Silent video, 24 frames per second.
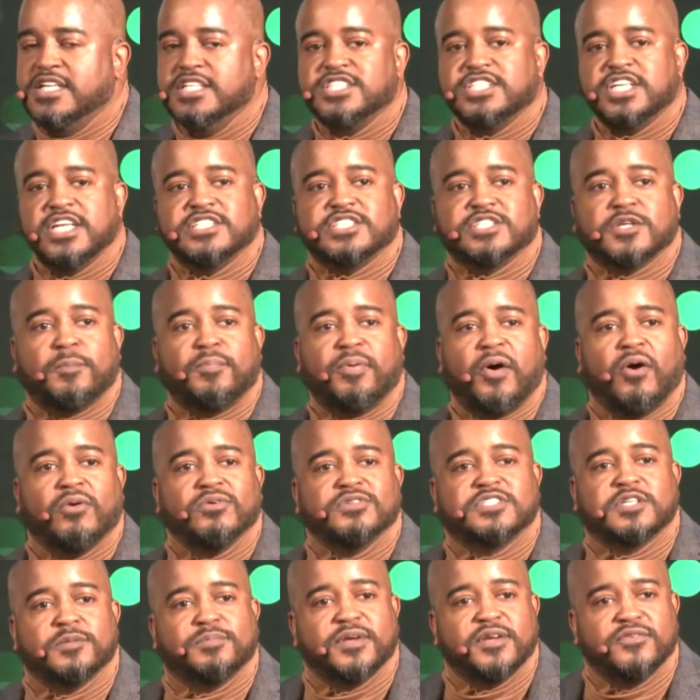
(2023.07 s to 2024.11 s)
She's
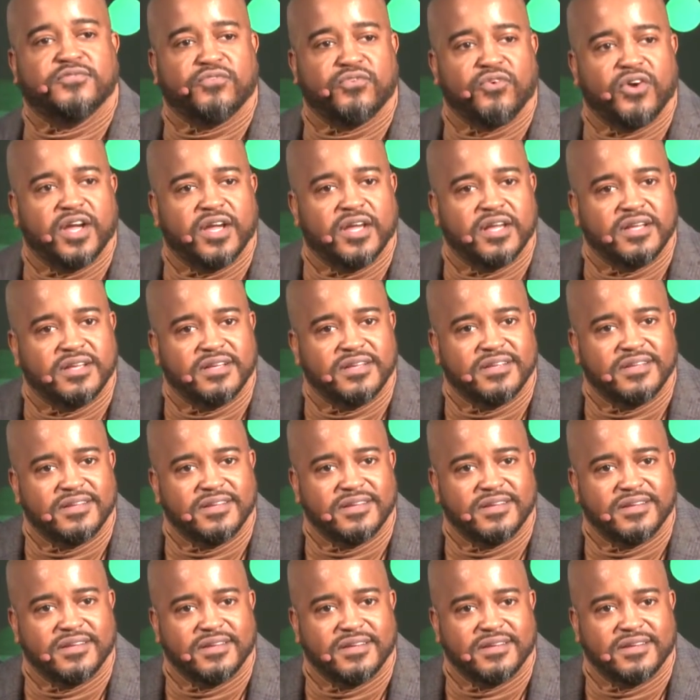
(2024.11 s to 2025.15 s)
supposed to be free.
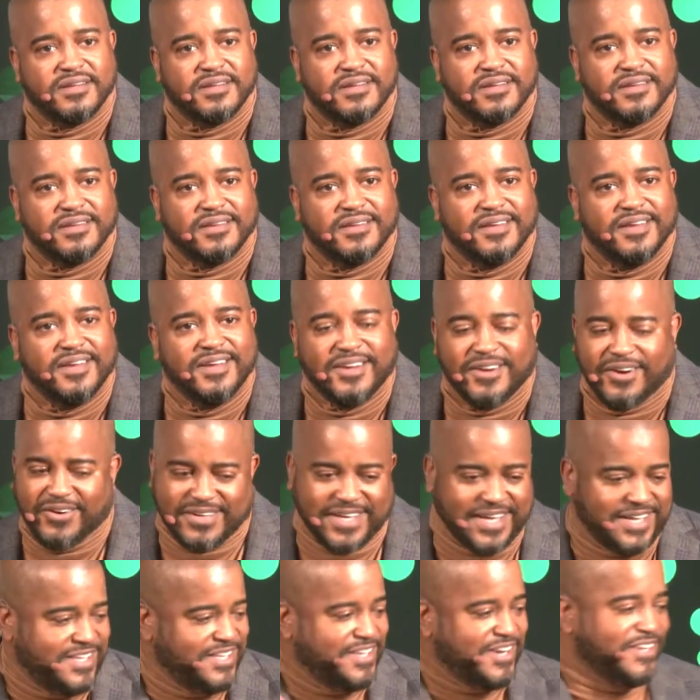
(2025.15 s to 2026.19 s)

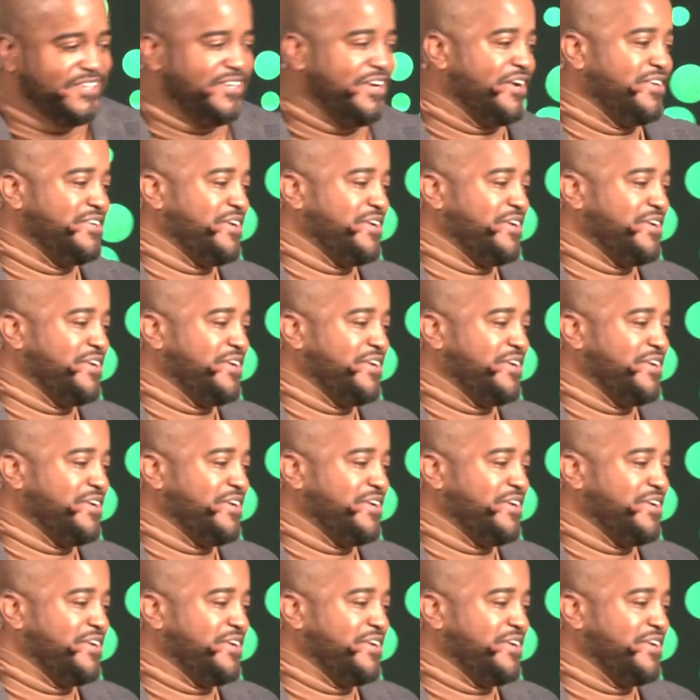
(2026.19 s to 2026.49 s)
Okay, y'all, y'all,